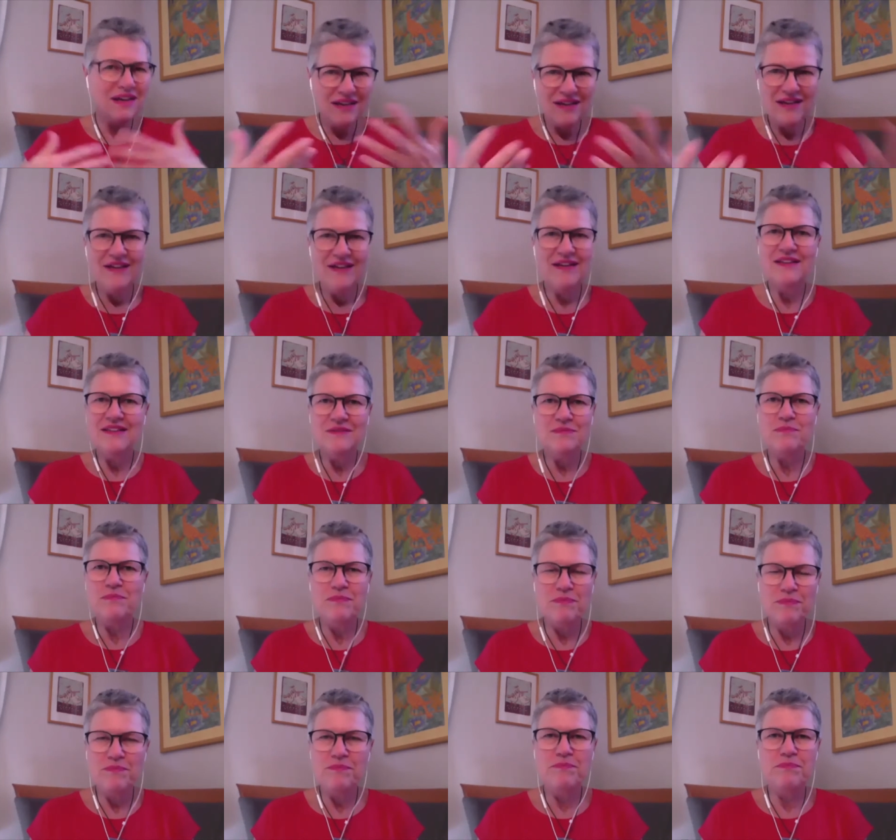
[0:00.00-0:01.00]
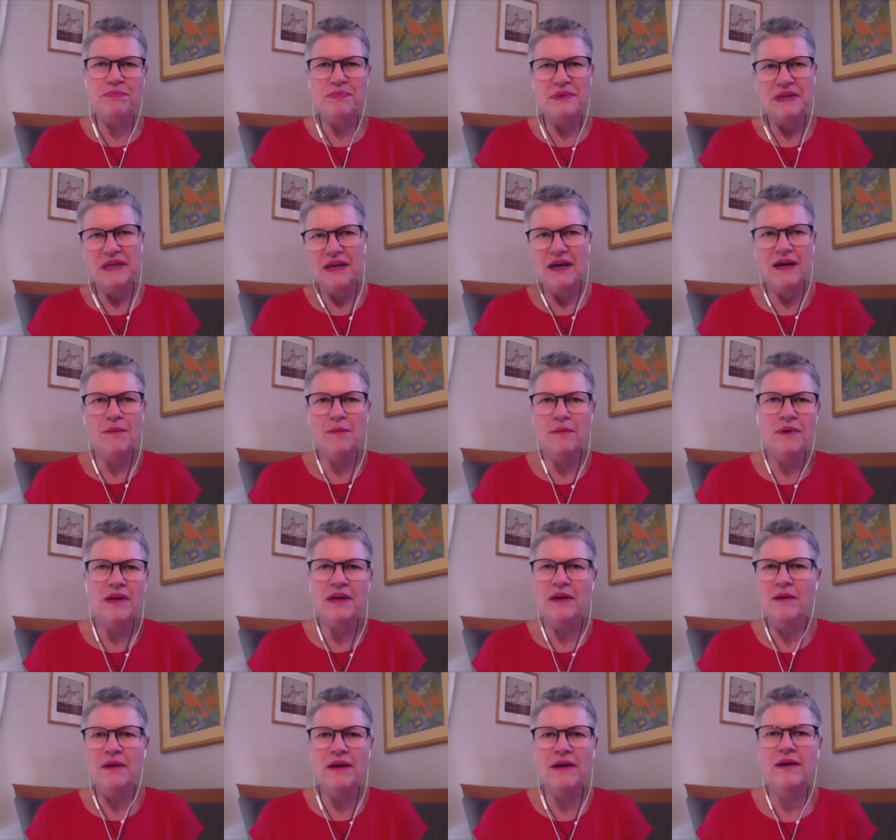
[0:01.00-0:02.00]
is
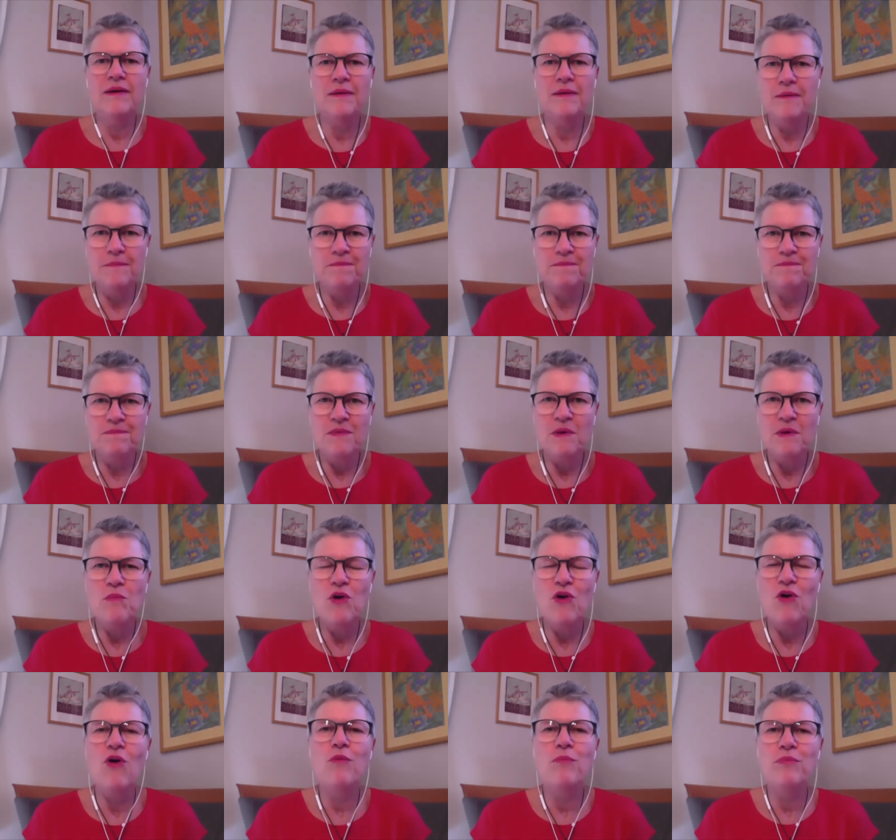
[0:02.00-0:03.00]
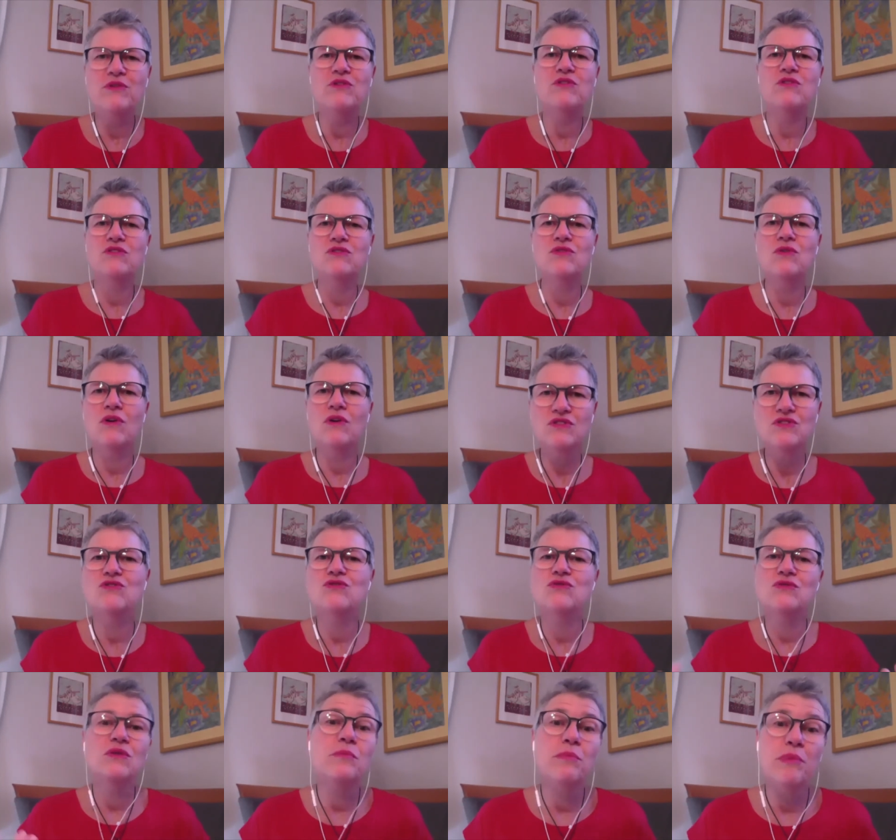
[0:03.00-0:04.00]
becoming um, more open to also
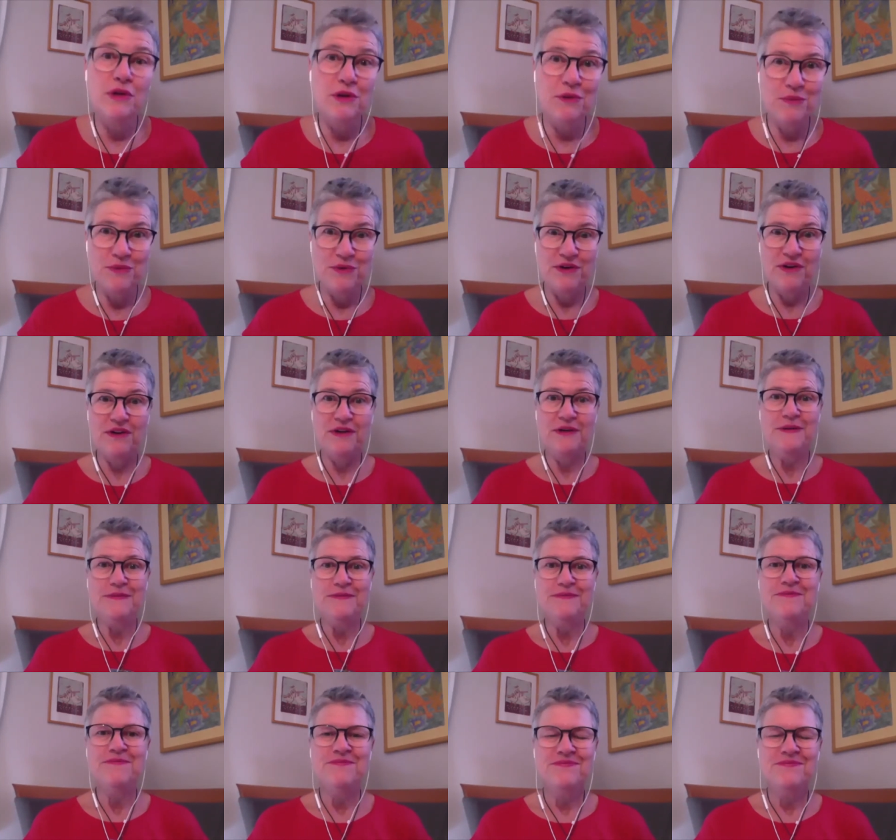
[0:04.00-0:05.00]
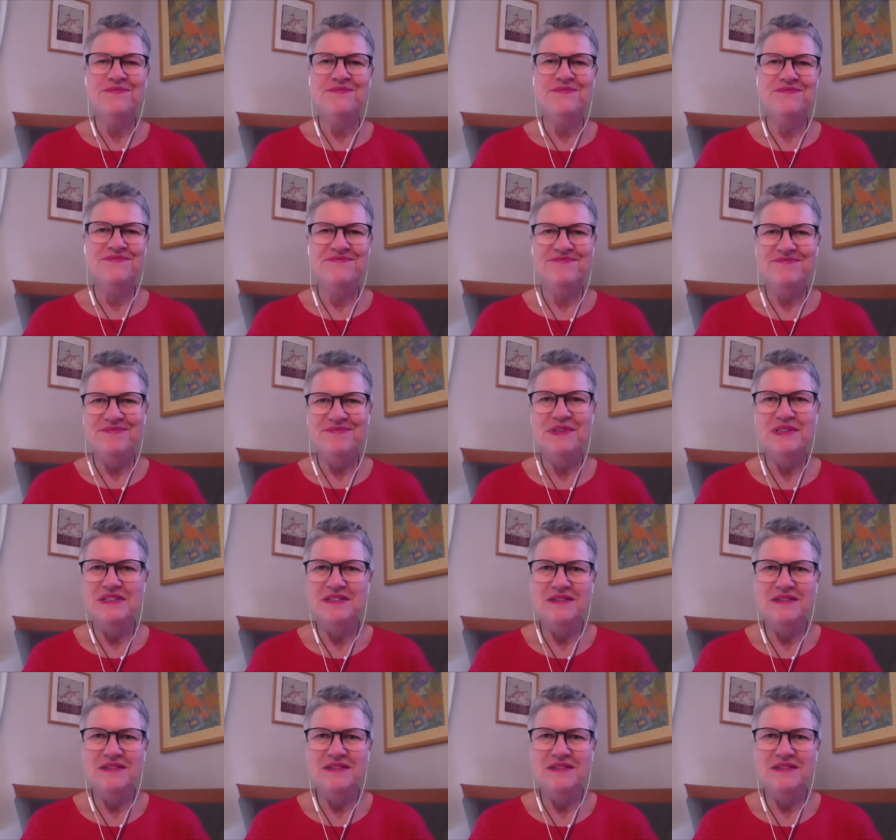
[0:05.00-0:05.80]
do the body work yes but,